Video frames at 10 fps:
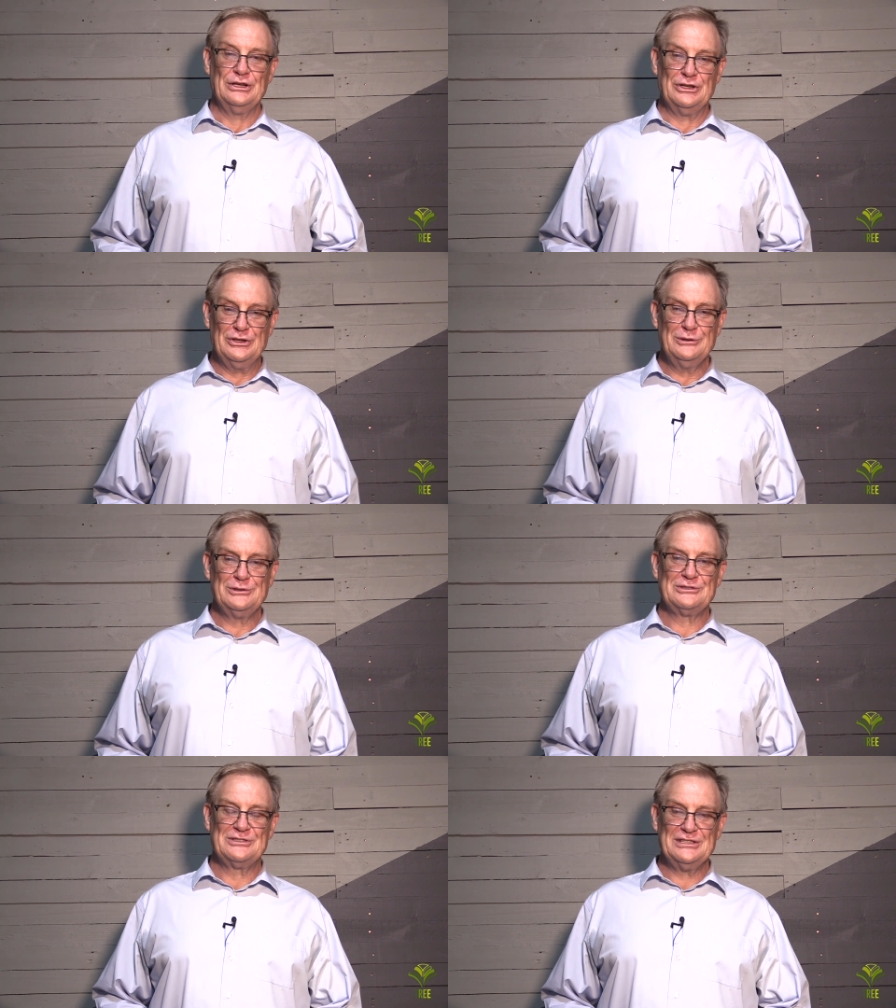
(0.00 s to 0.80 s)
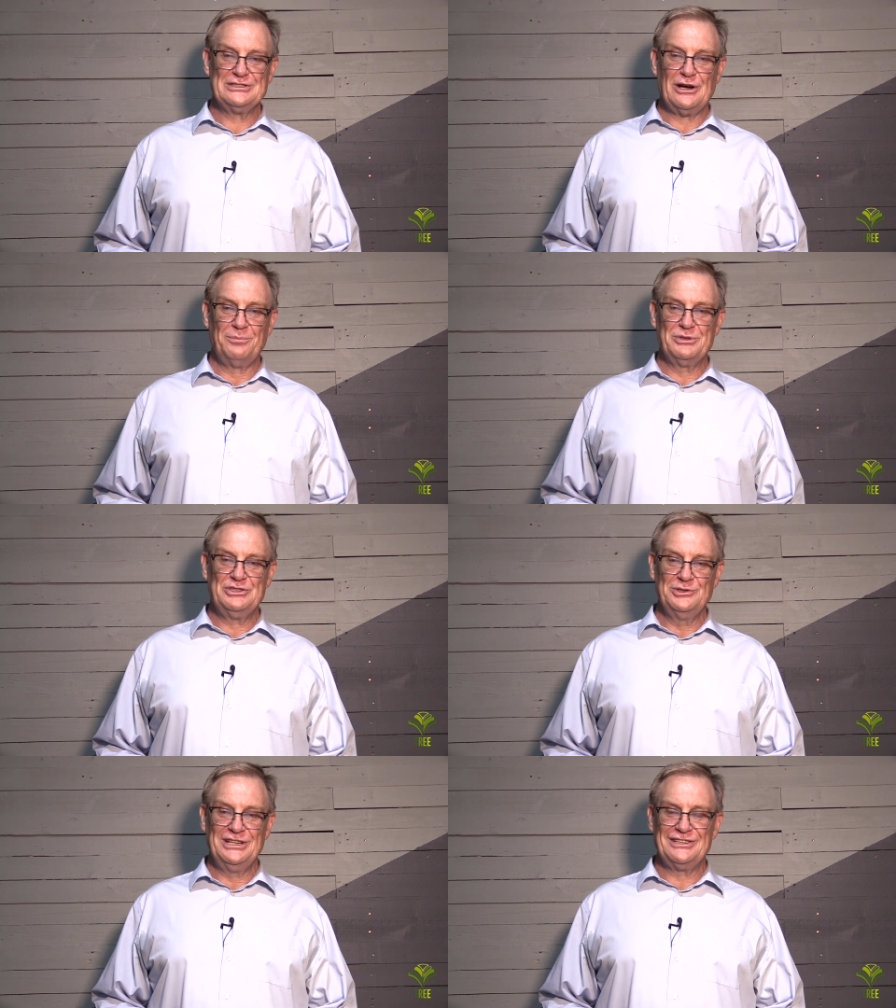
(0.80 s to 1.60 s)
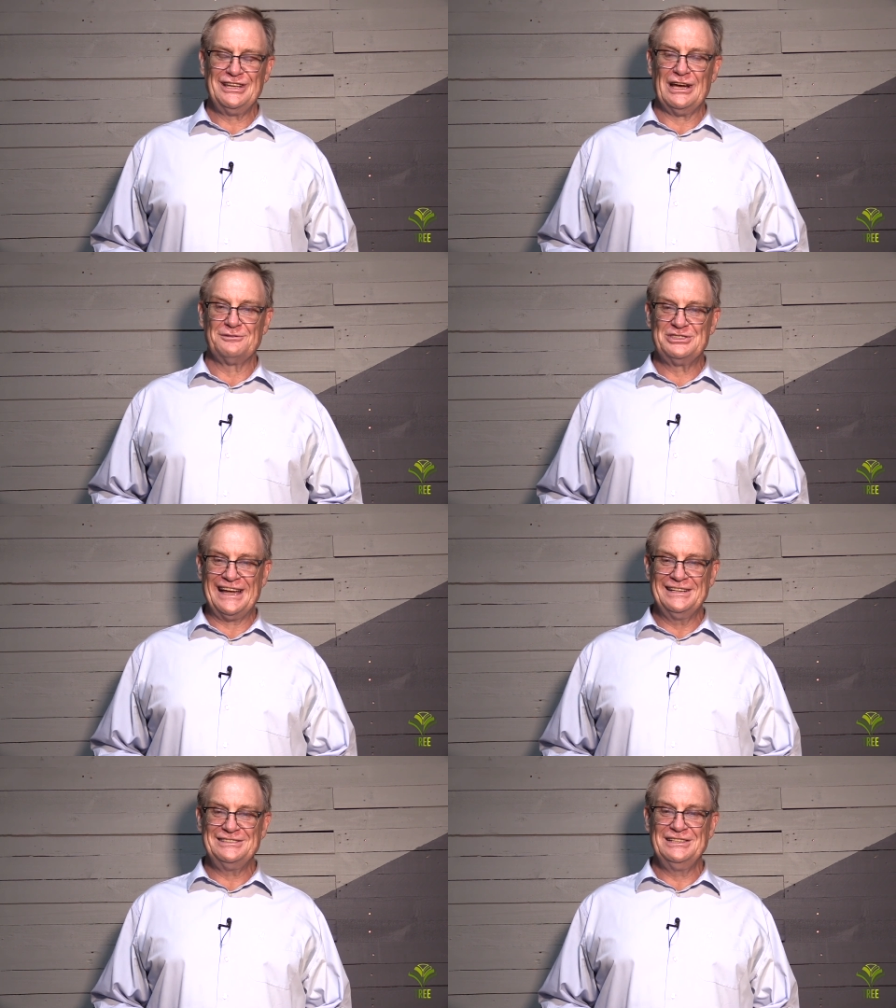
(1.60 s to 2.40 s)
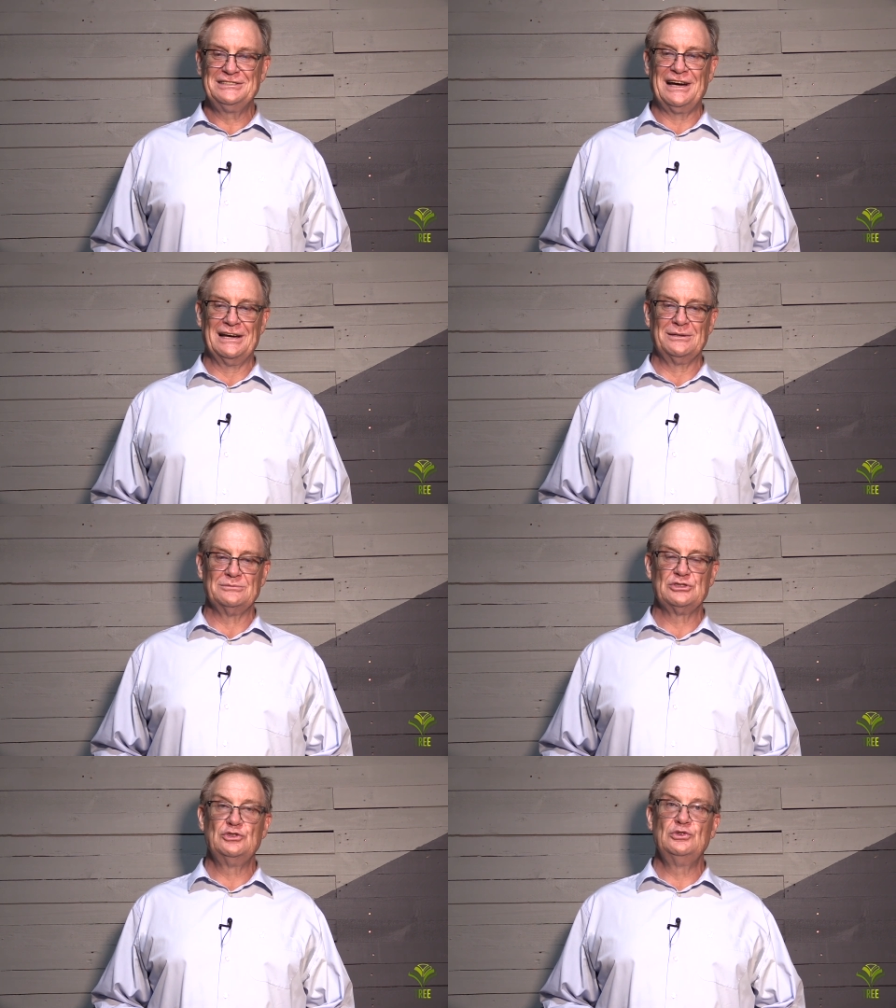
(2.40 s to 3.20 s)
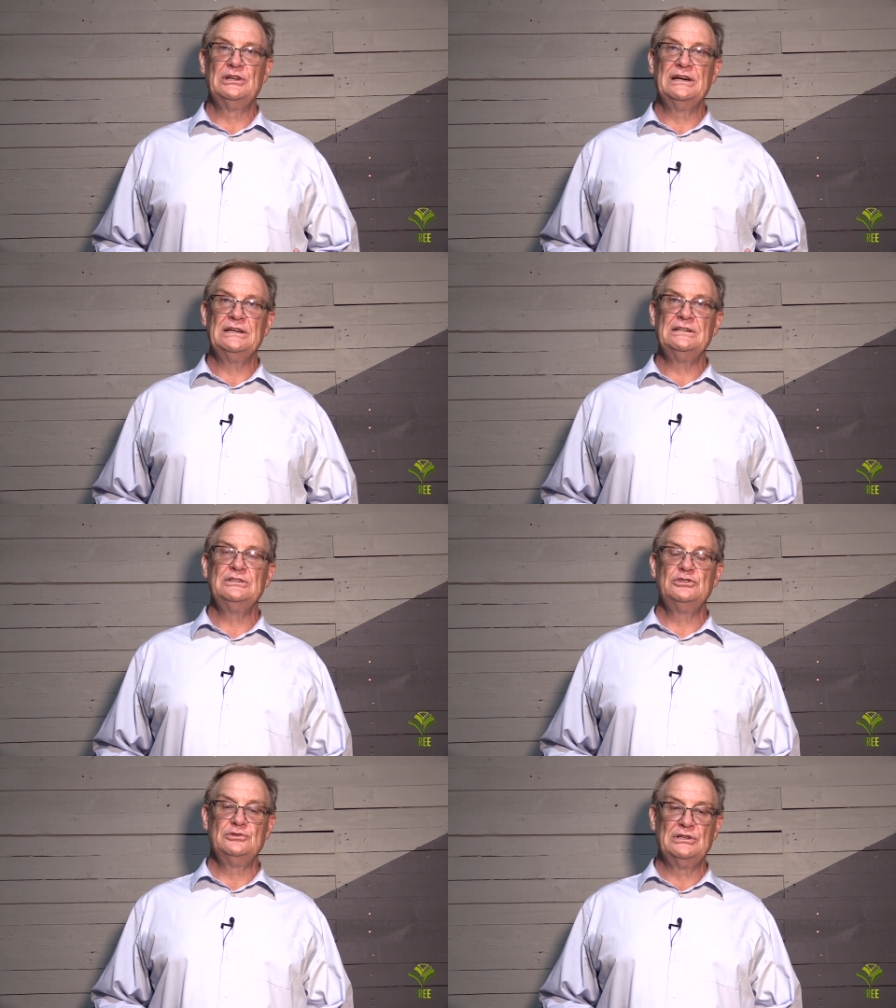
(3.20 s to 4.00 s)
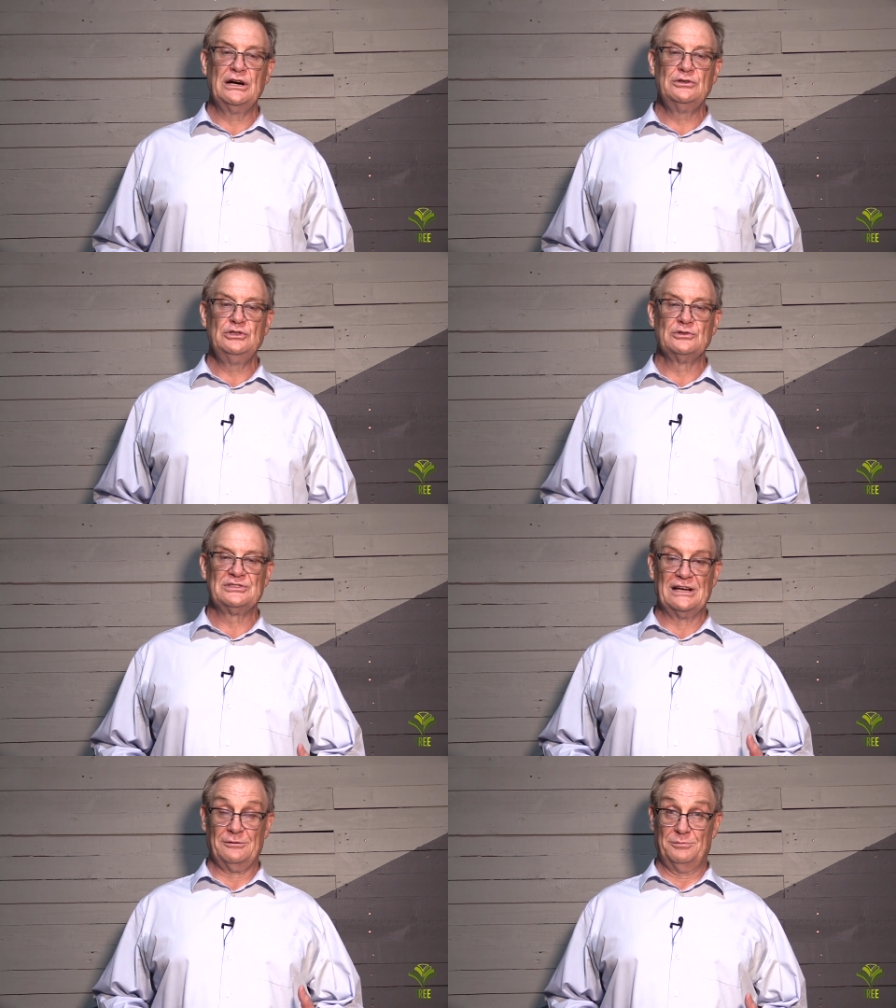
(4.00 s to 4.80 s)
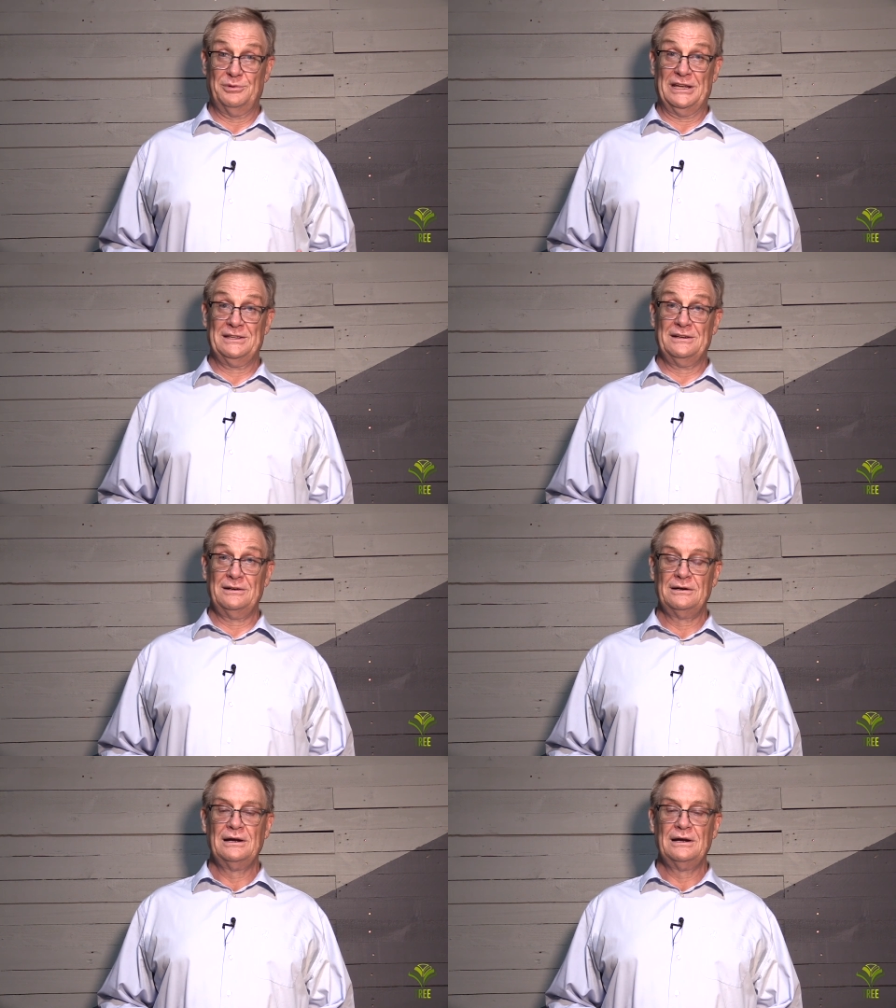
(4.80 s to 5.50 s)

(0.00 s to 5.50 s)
Use this opportunity of challenging times to learn to know yourself better